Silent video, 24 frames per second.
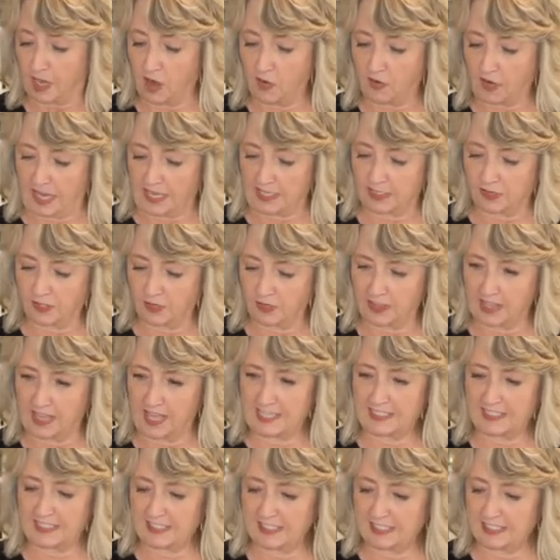Okay, so
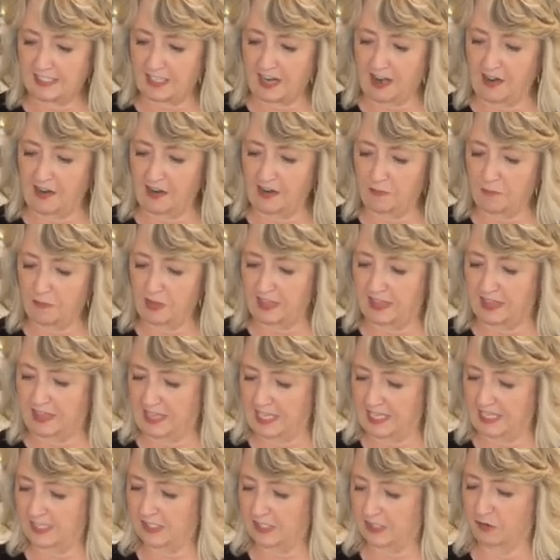let's start with
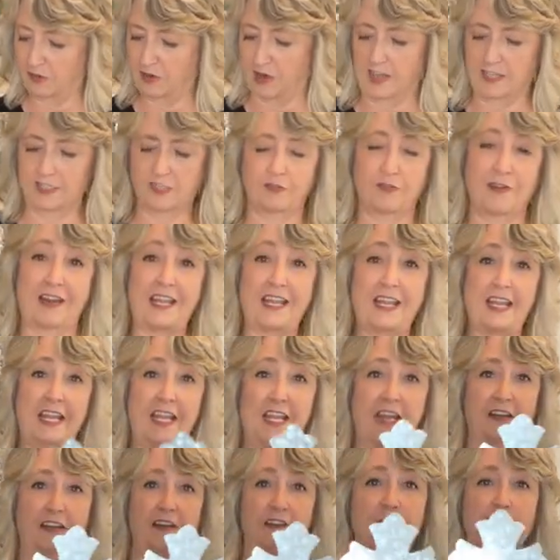this cross right
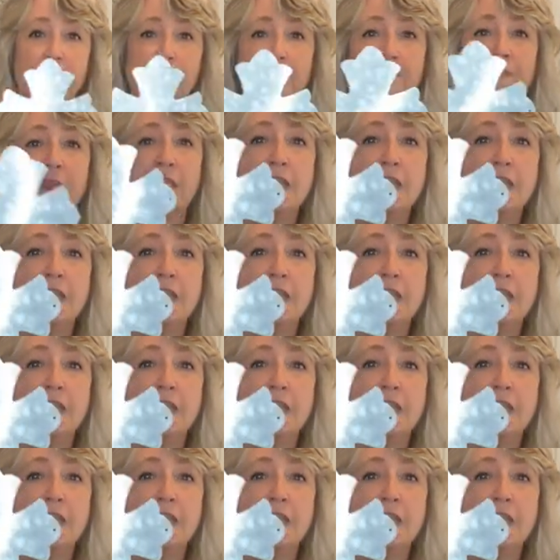here